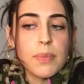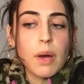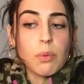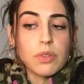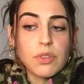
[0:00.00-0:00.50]

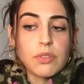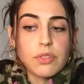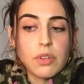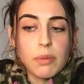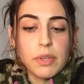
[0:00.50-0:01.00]
That was
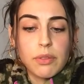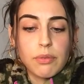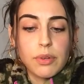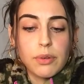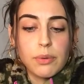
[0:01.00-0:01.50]
also coming
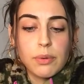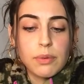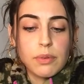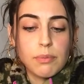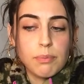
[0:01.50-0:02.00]
through
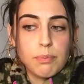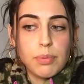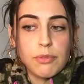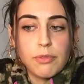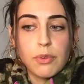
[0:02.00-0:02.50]

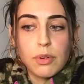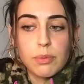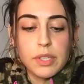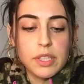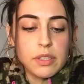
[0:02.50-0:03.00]
before
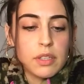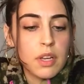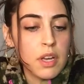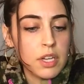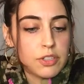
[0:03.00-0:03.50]
we
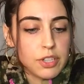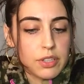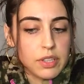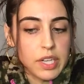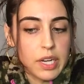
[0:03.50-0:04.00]

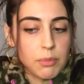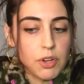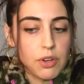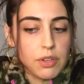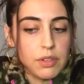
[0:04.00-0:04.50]
turn the camera
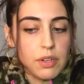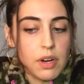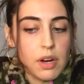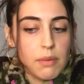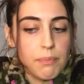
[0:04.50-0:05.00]
on.
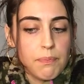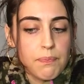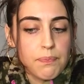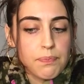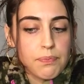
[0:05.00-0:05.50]
Um,
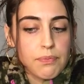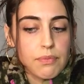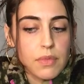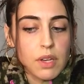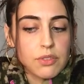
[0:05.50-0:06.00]

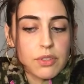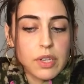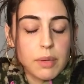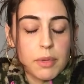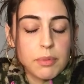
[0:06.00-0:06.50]
so
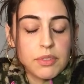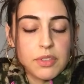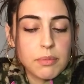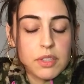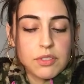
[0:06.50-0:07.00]
yeah, maybe
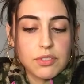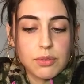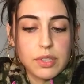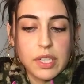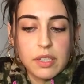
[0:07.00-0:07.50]
something just
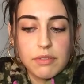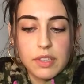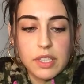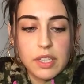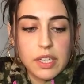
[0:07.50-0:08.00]

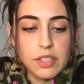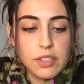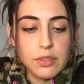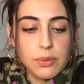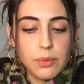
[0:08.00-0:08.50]
creatively that
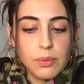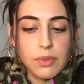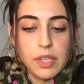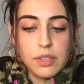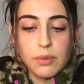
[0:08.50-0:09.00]
you
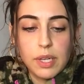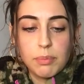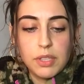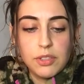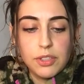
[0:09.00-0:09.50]
that you had
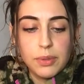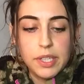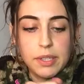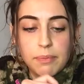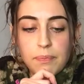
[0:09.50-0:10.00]
been
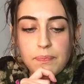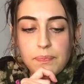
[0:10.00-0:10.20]
doing.